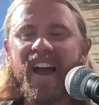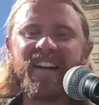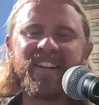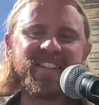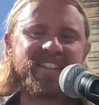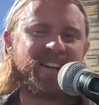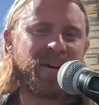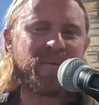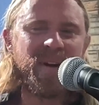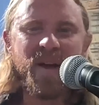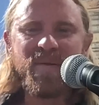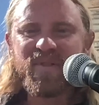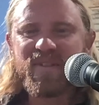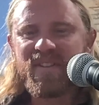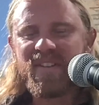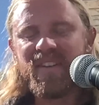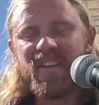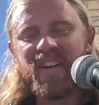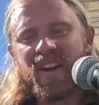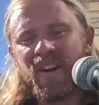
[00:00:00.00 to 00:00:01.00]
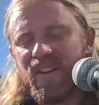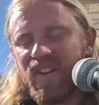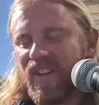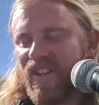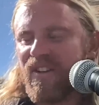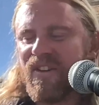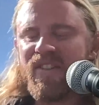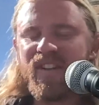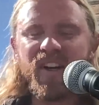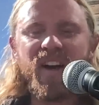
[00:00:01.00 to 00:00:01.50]
Sometimes, you can
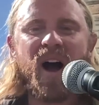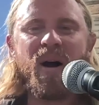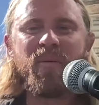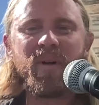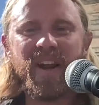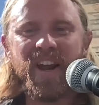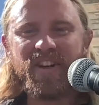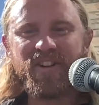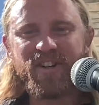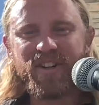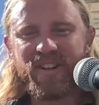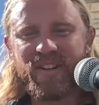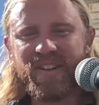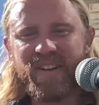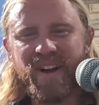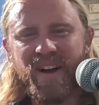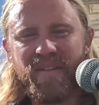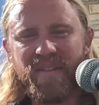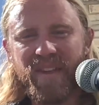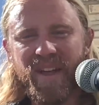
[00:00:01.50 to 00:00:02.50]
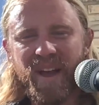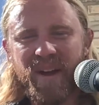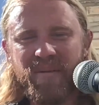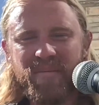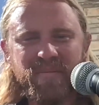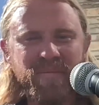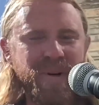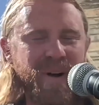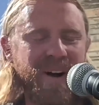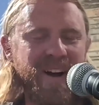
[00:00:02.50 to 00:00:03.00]
use a combination of
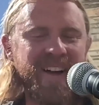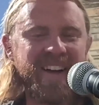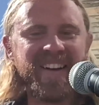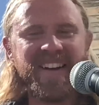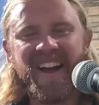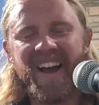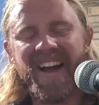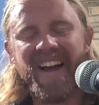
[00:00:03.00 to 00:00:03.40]
them, but